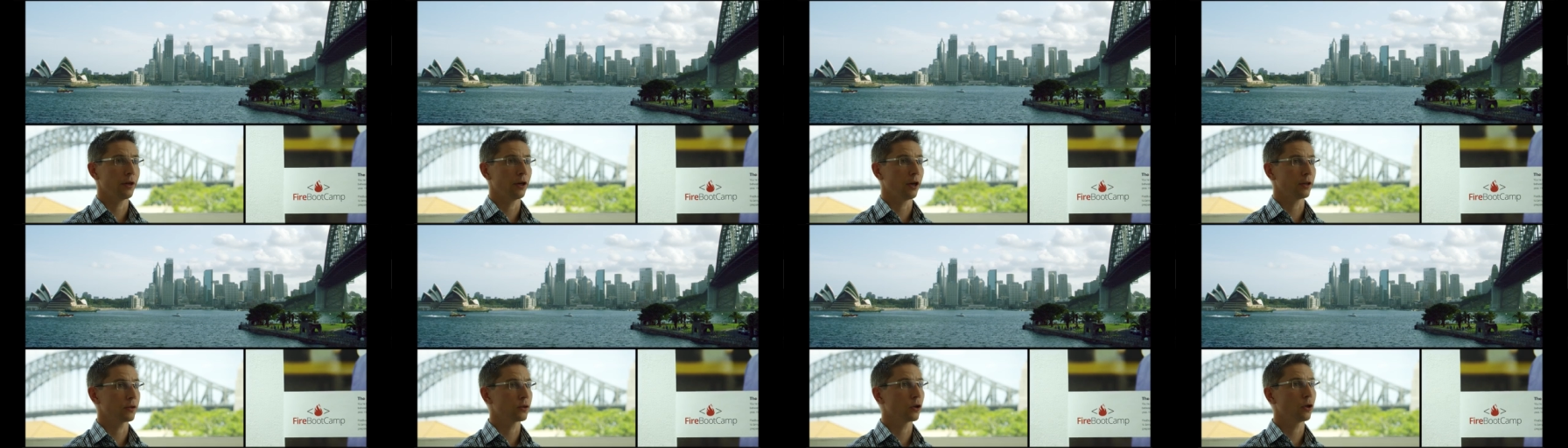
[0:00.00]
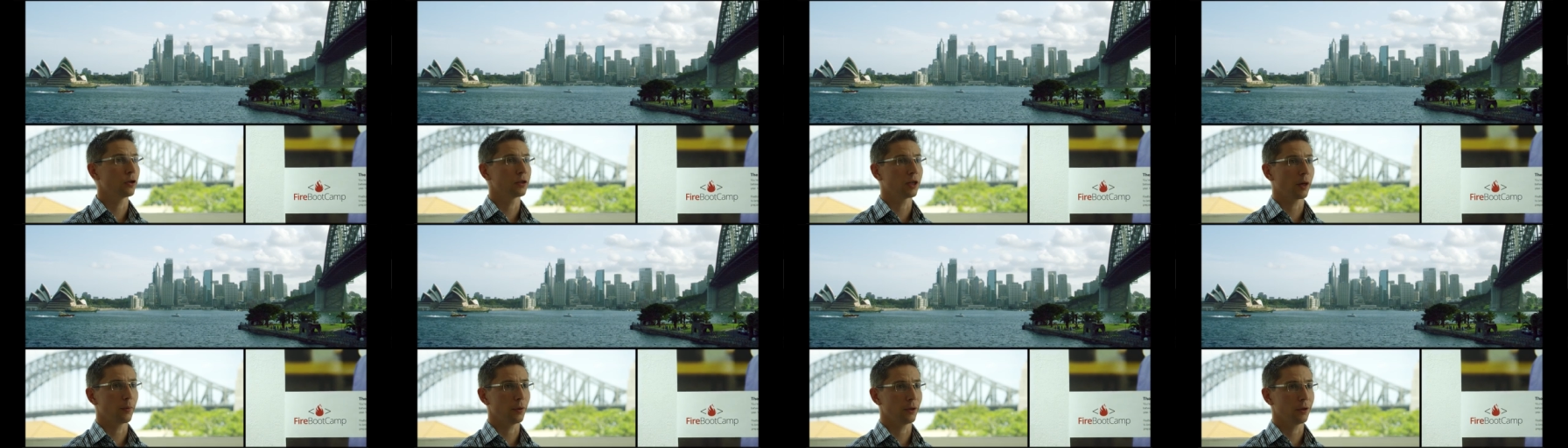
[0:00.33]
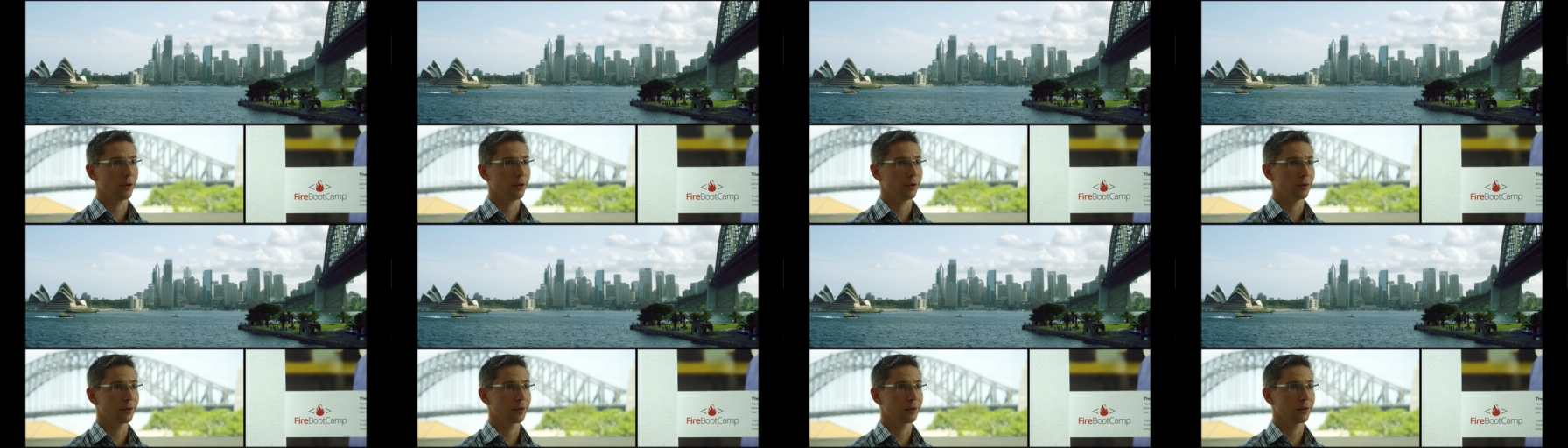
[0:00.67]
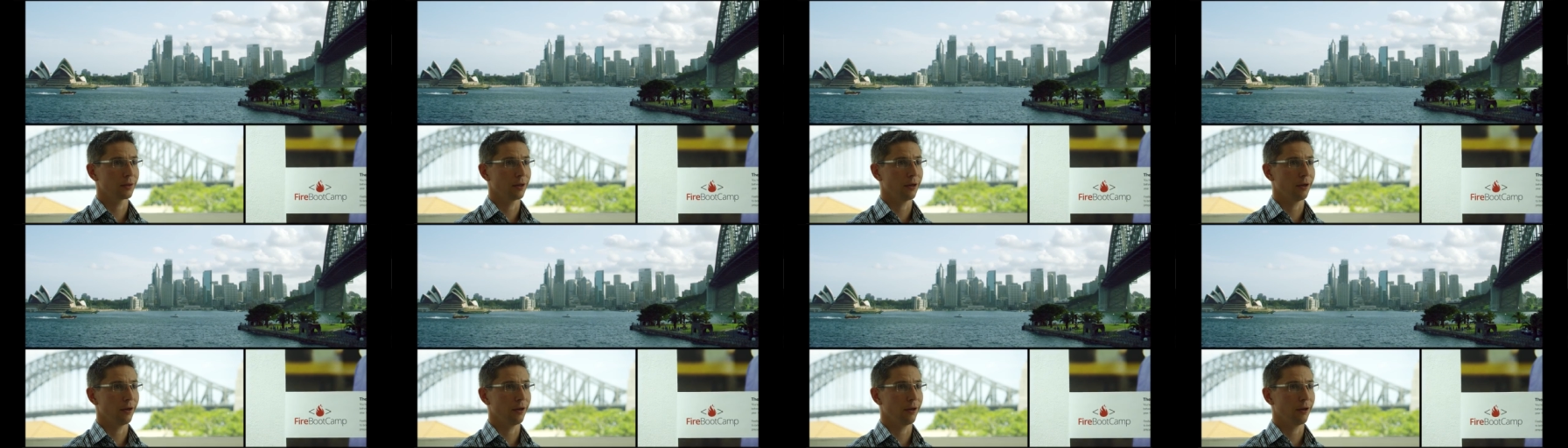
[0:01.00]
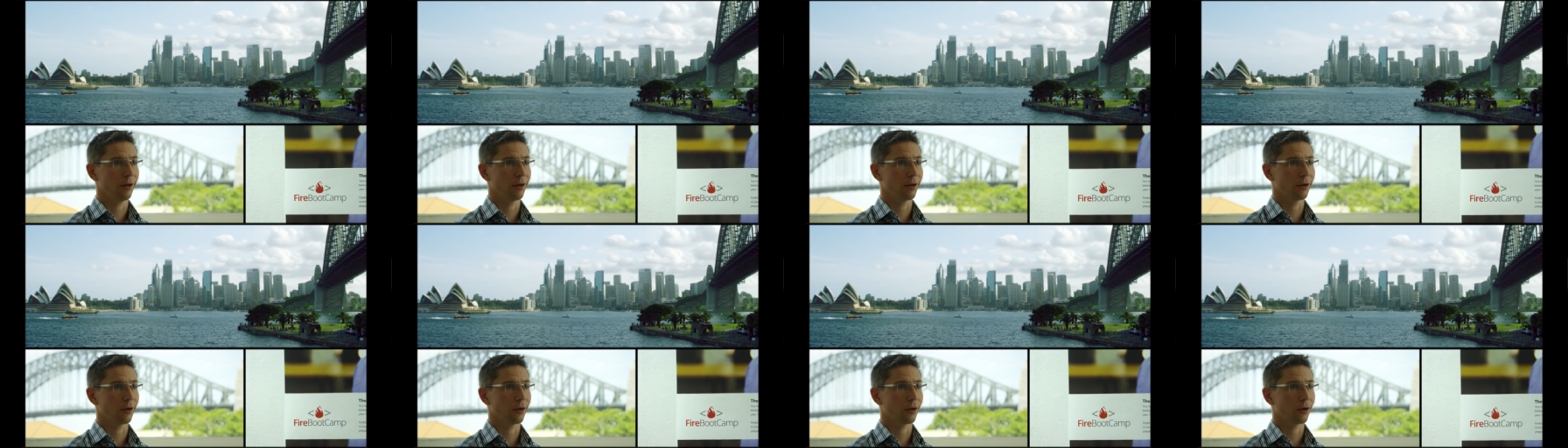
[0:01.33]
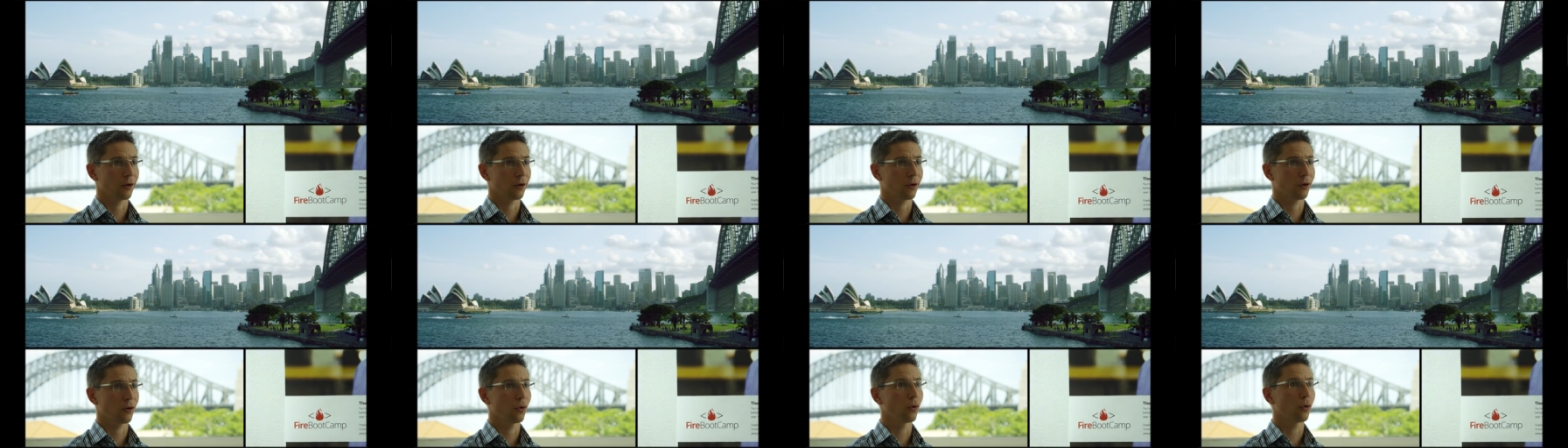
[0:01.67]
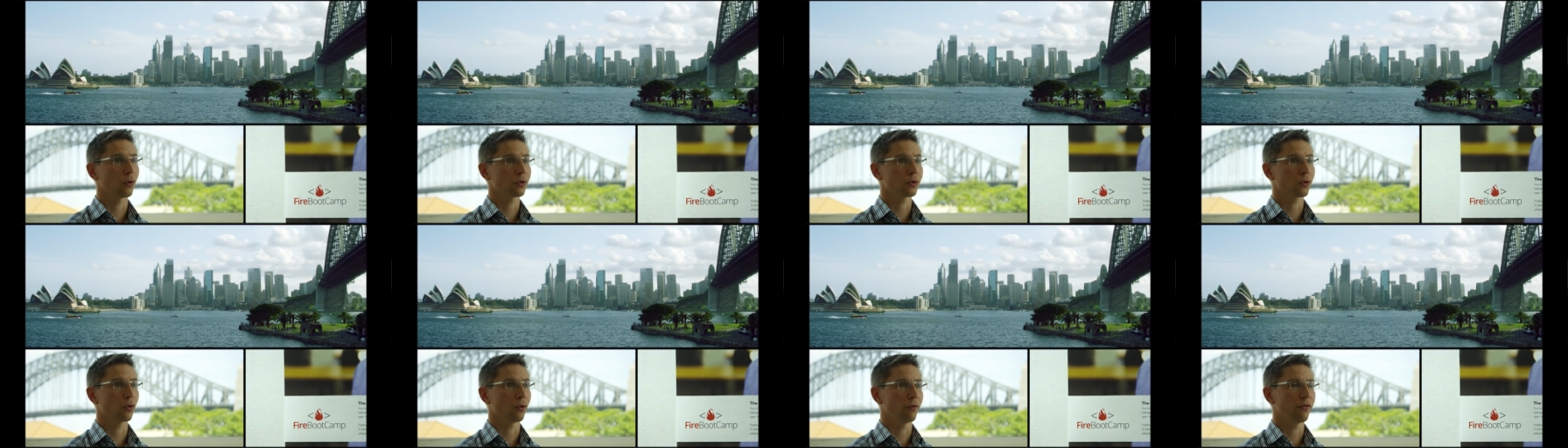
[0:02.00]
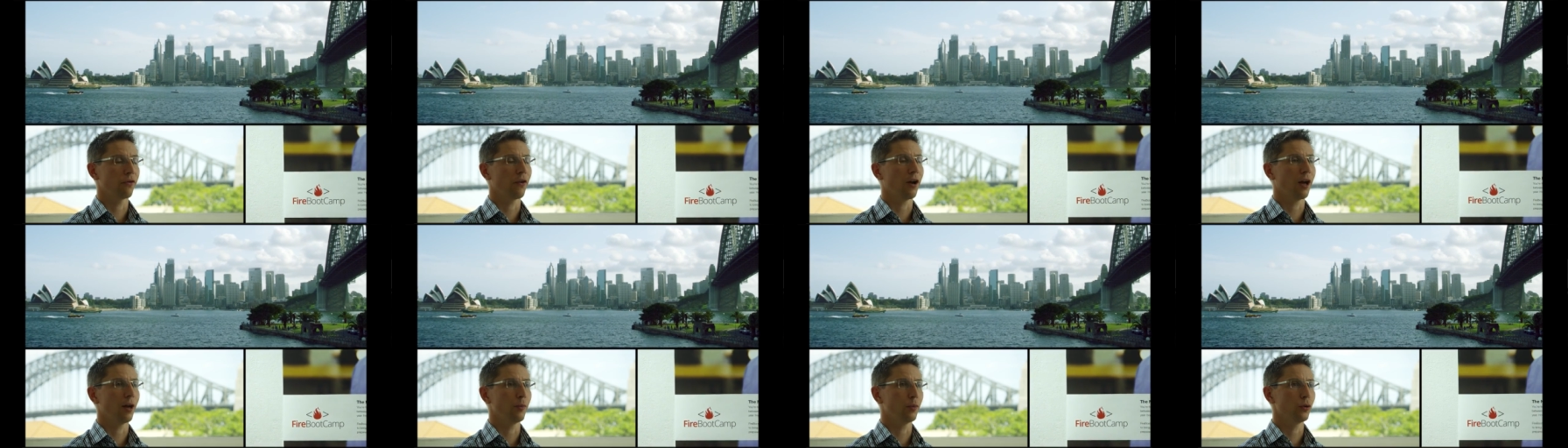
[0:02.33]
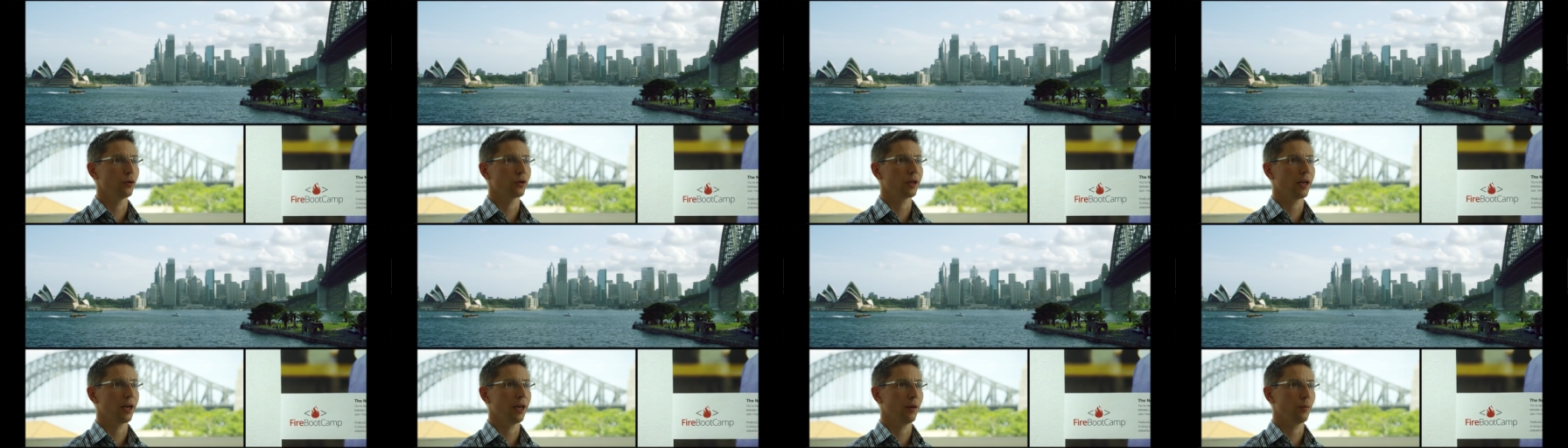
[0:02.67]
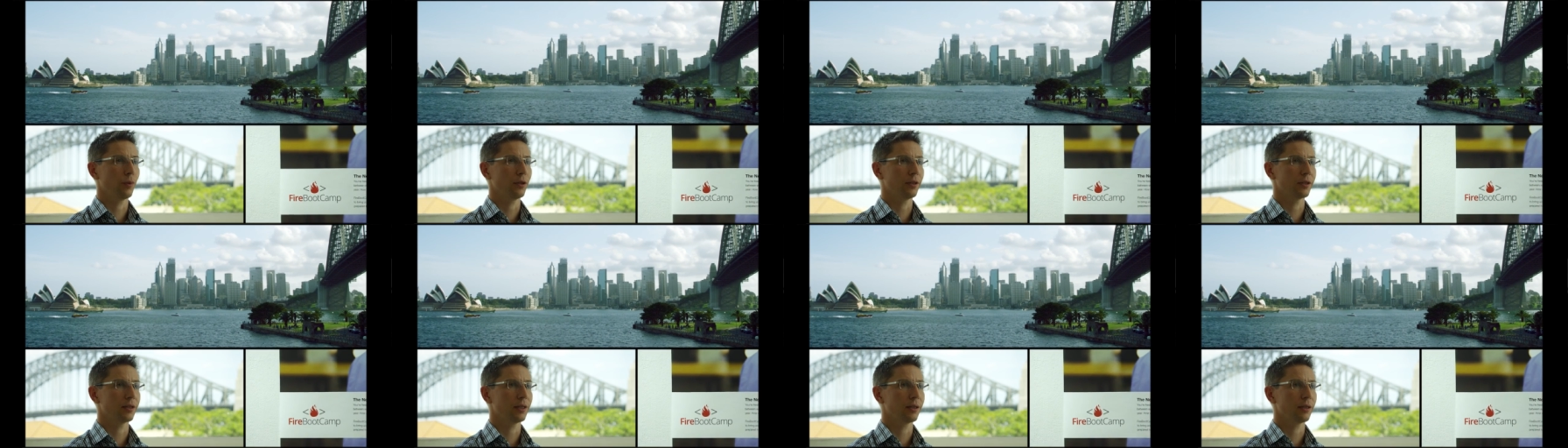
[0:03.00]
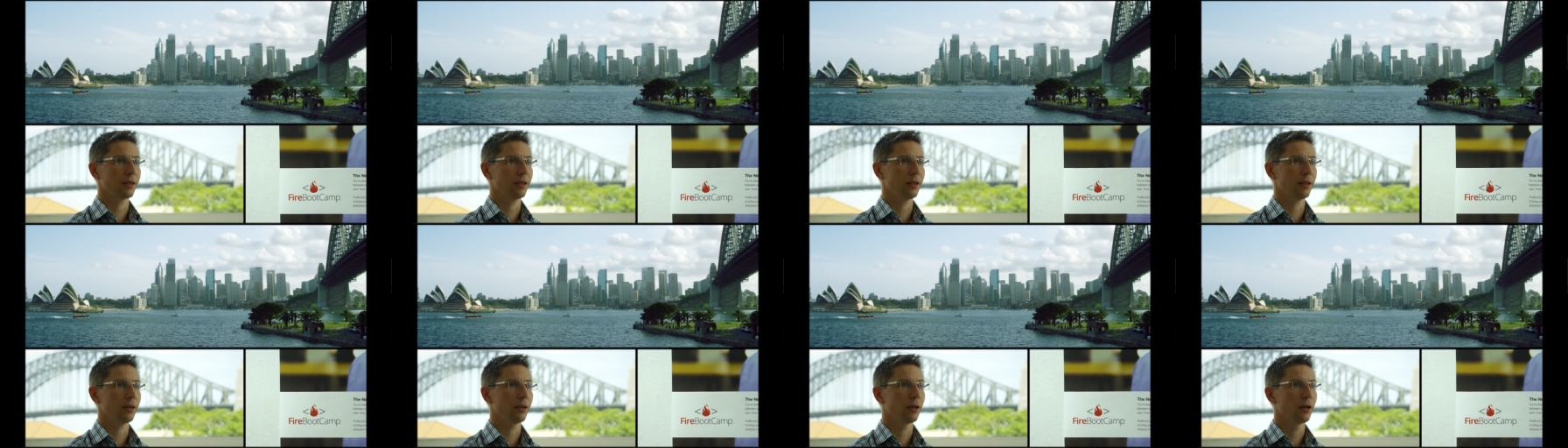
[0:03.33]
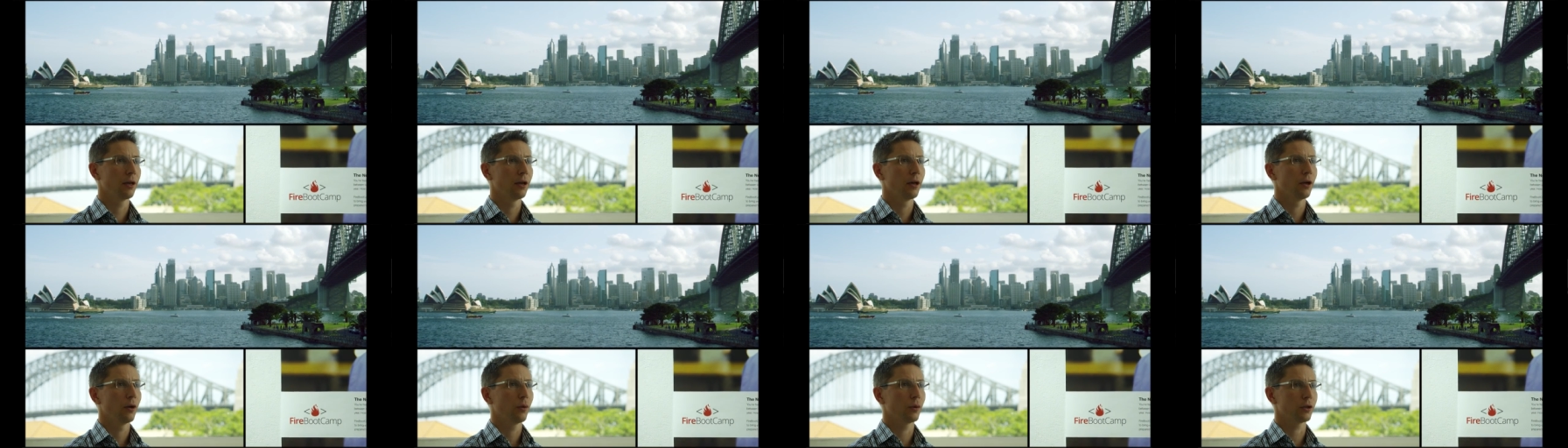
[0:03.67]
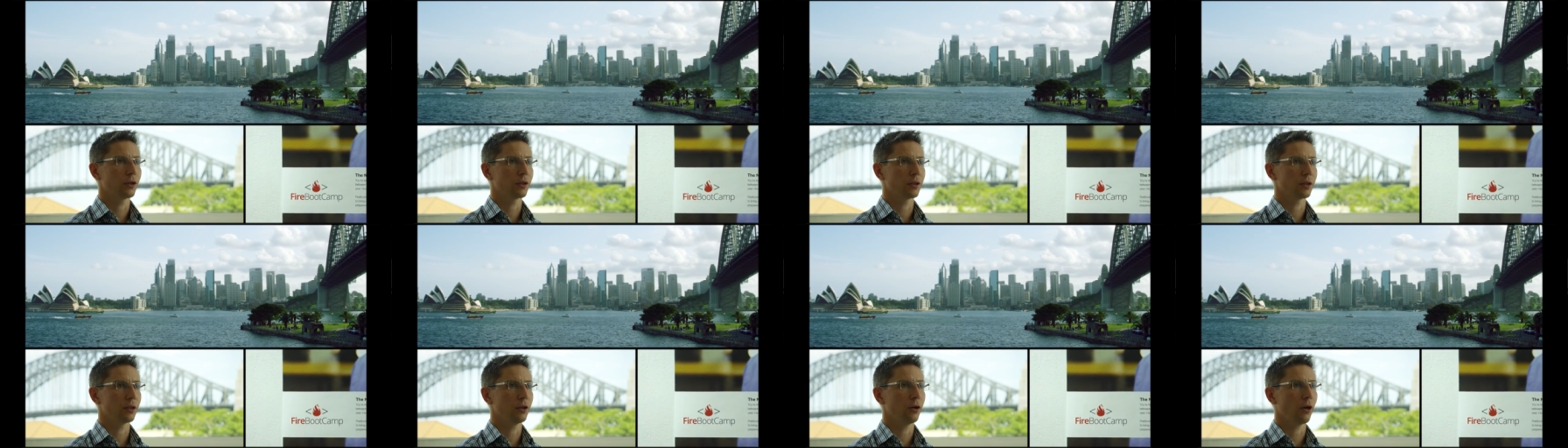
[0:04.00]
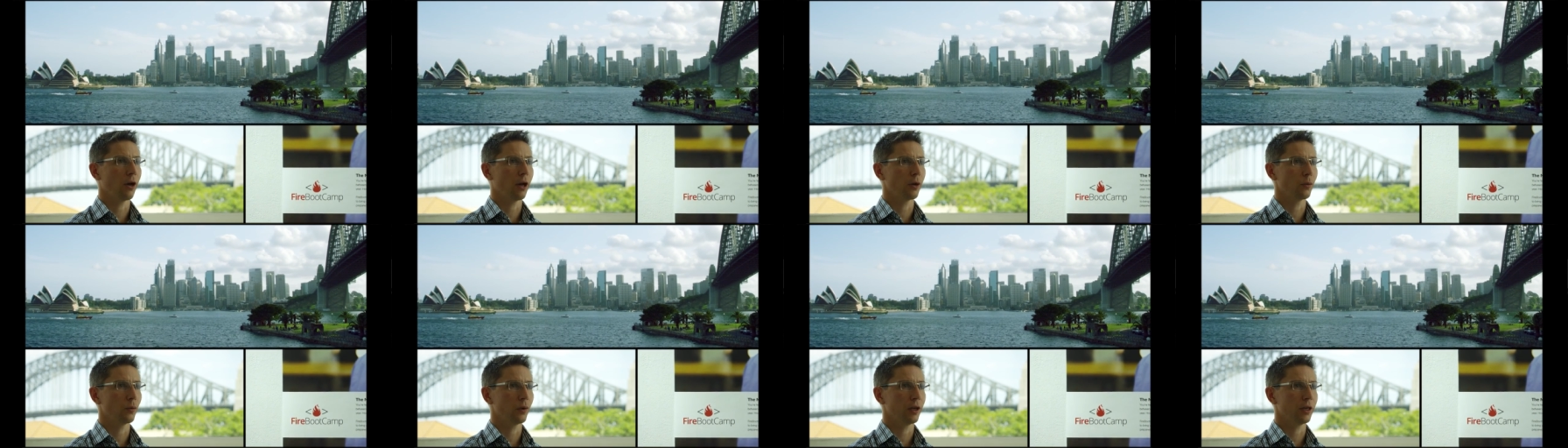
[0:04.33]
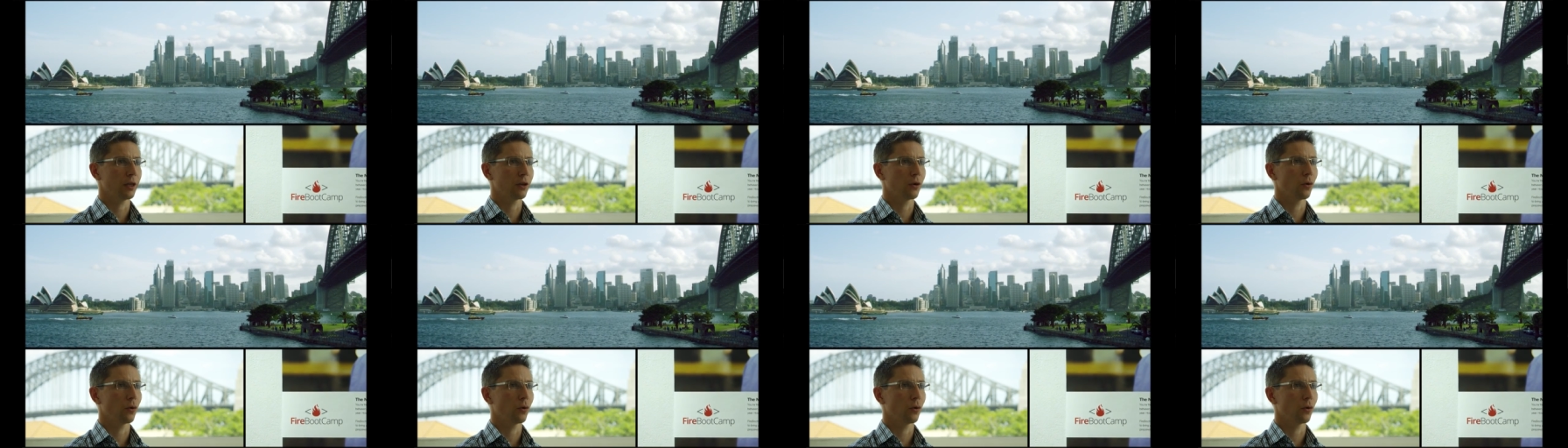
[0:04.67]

I turned up at this uh, course called Fire Boot Camp in Sydney which is a nine week